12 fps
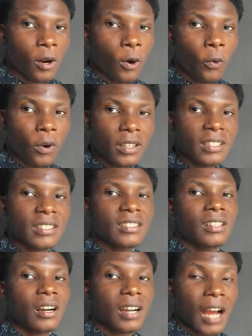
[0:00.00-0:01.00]
or what is
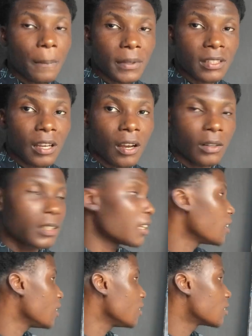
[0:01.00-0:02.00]
in our capital,
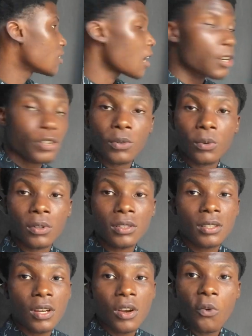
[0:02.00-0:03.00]
is actually what
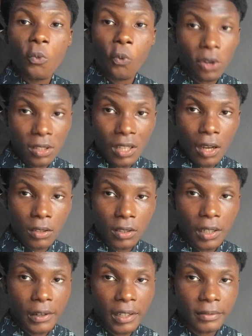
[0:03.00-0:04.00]
1,000
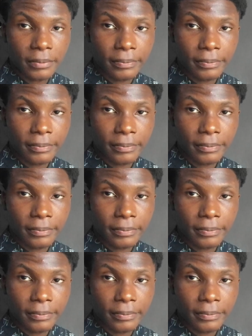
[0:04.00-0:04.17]
naira.